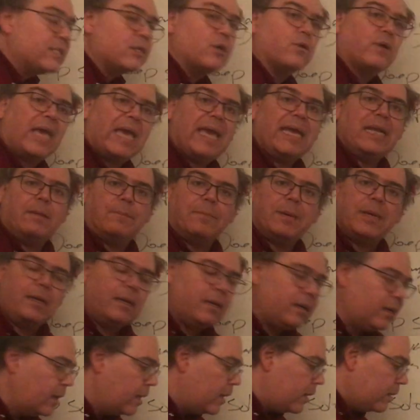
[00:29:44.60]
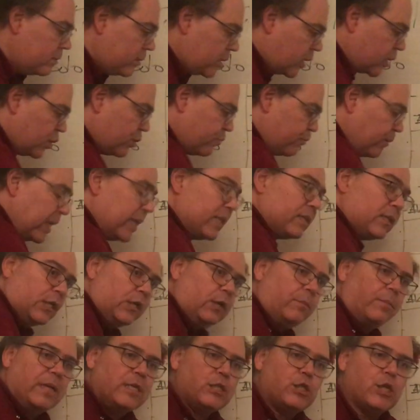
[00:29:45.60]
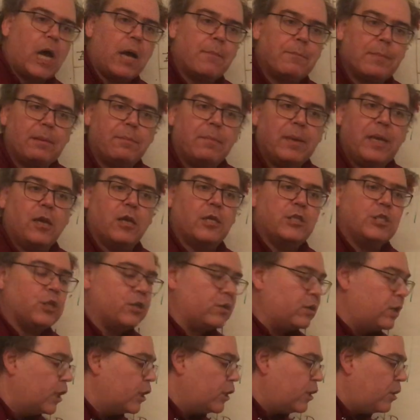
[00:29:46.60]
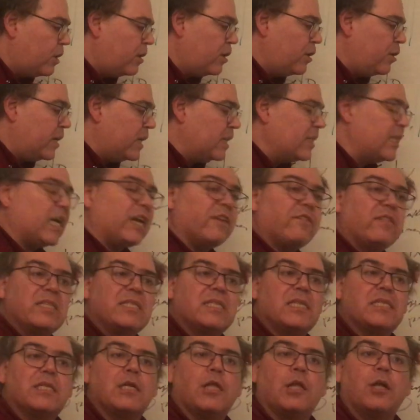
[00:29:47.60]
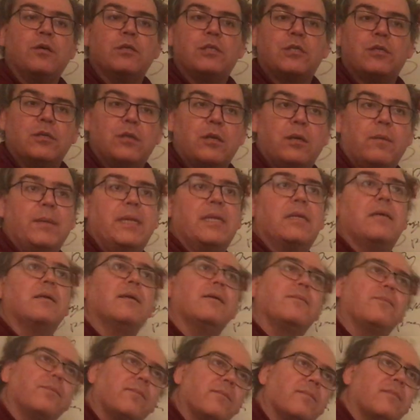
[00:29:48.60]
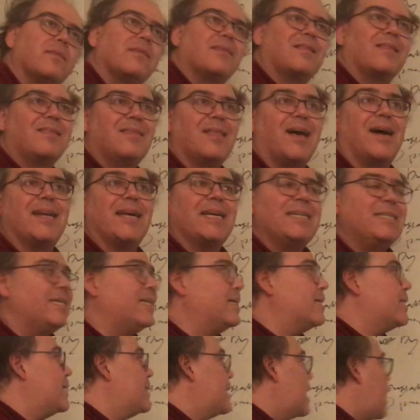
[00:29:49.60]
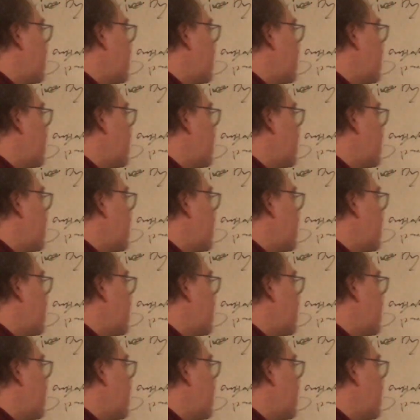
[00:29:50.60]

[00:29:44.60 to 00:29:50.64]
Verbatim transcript: it's okay to be to be a little bit choppy because you're, you're, you can think of this as closer. I mean, not ideally,